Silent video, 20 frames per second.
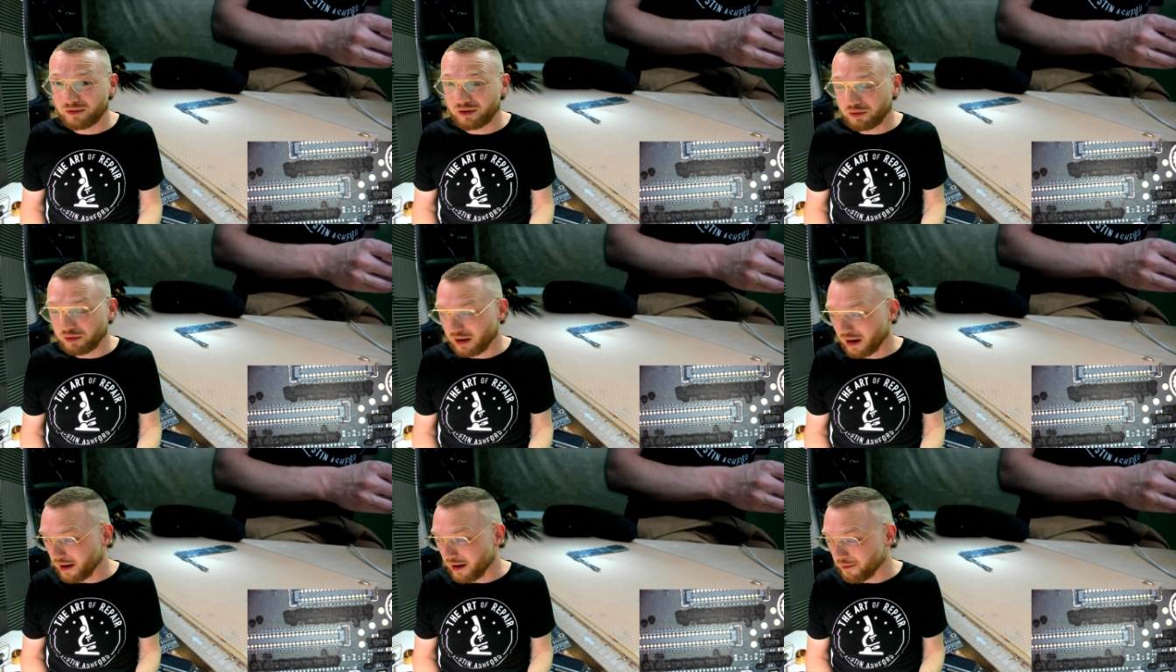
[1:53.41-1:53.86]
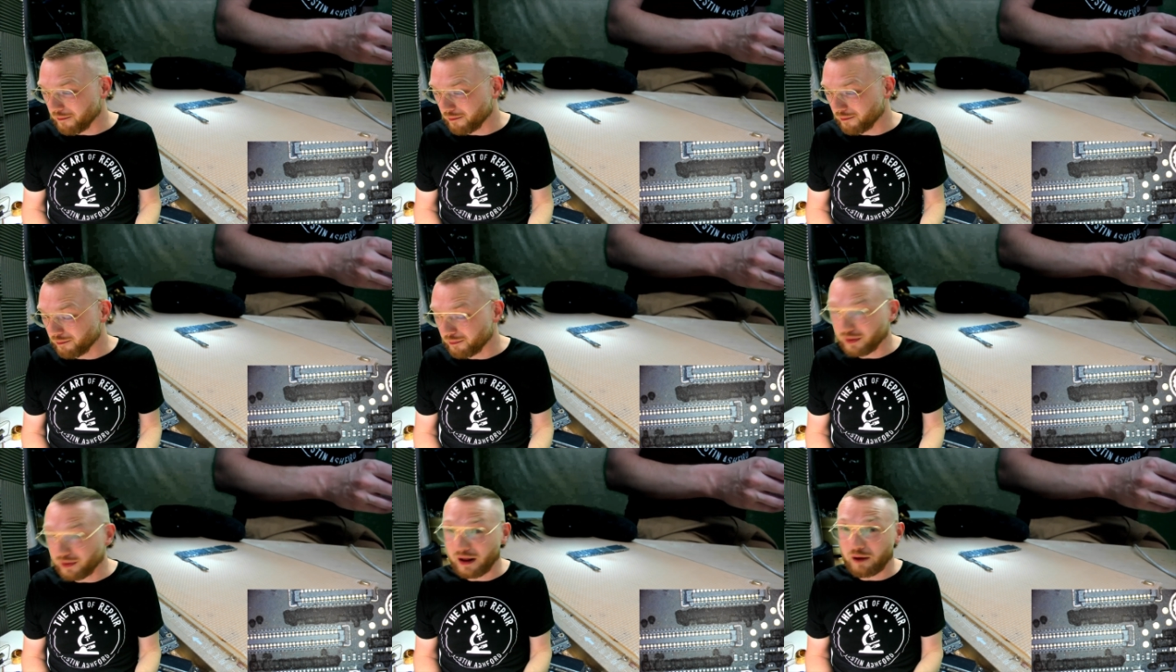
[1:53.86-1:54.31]
okay?
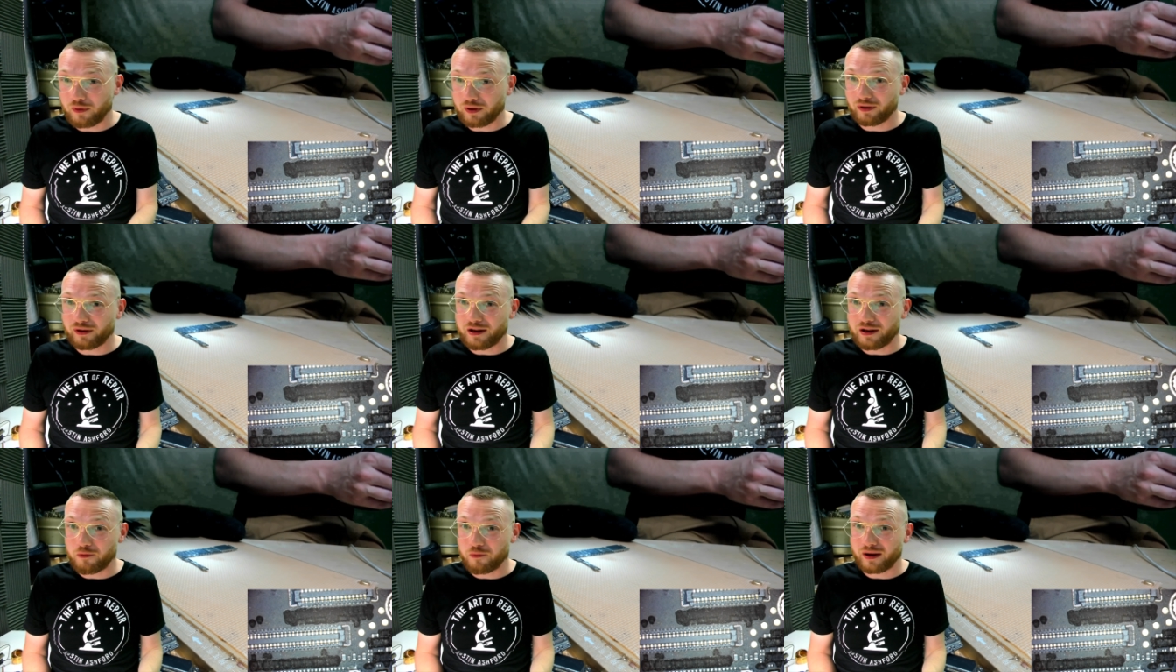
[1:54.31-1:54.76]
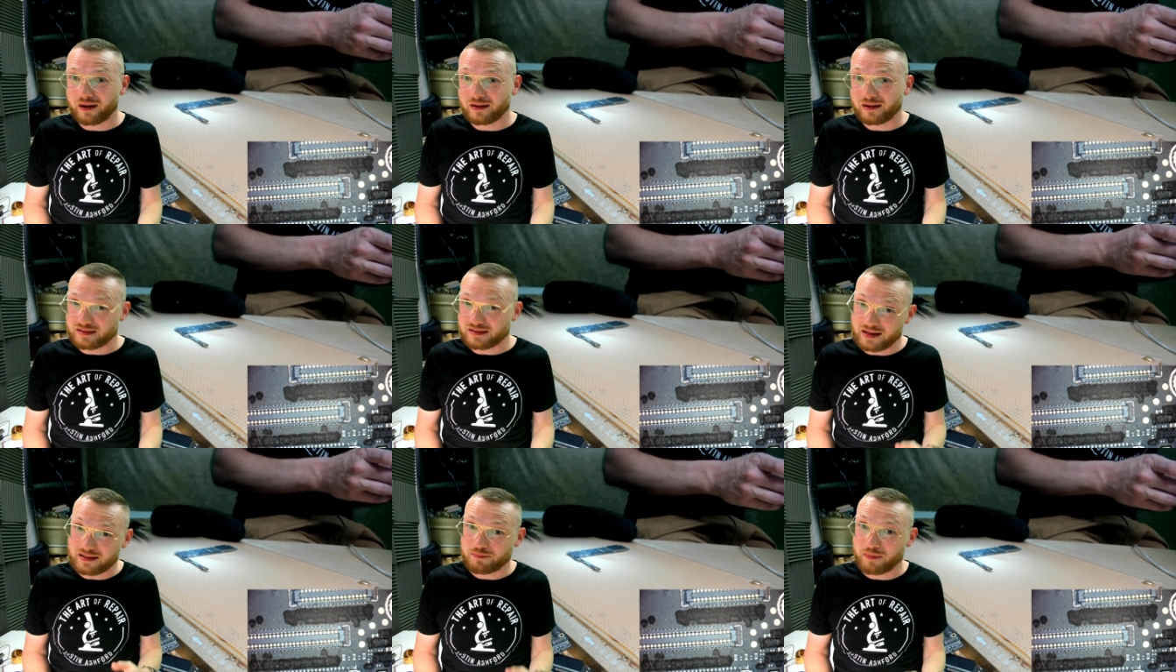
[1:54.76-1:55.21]
But I will anyway, because
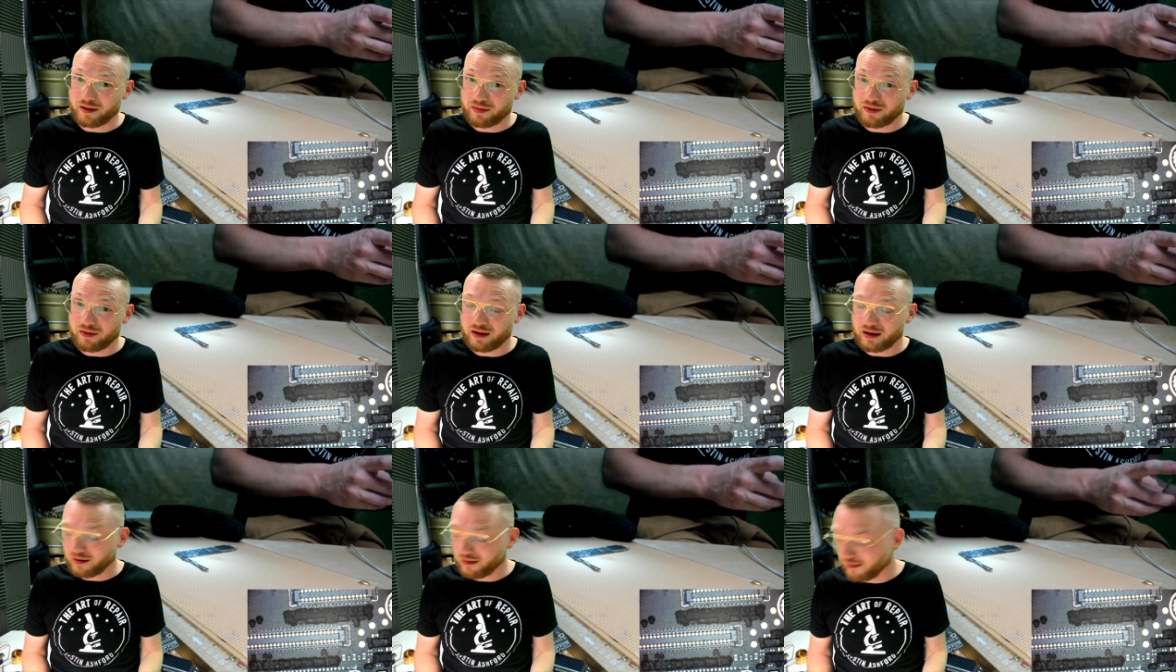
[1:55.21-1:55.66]
that's my thing.